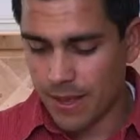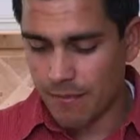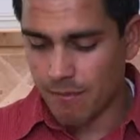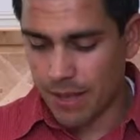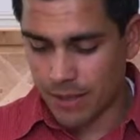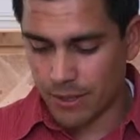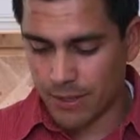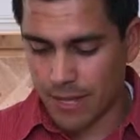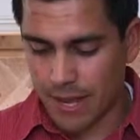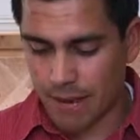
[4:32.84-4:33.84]

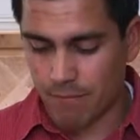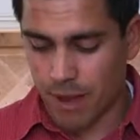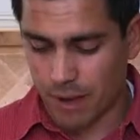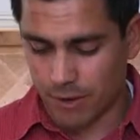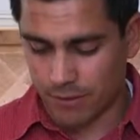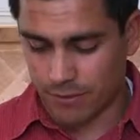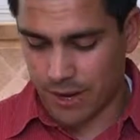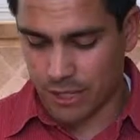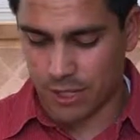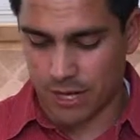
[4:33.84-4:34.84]
Milled and bottled
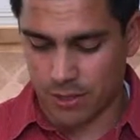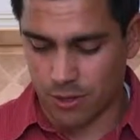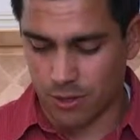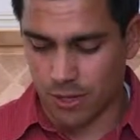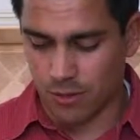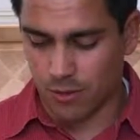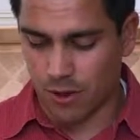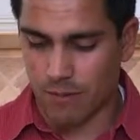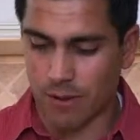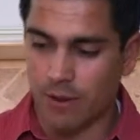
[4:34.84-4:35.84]
fresh as Olio
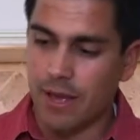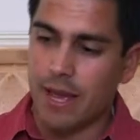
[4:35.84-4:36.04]
Nuovo.